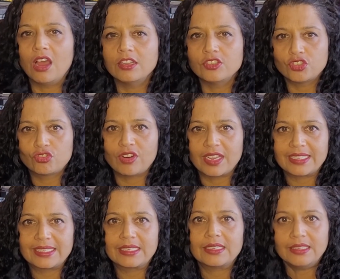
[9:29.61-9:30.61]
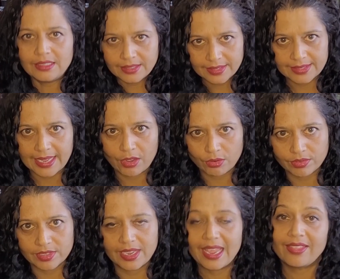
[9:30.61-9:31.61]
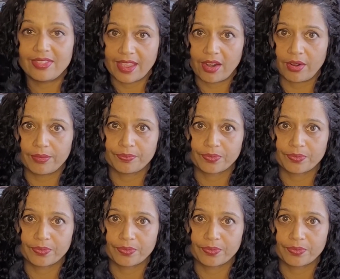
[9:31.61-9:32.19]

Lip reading: unstressed sound in there.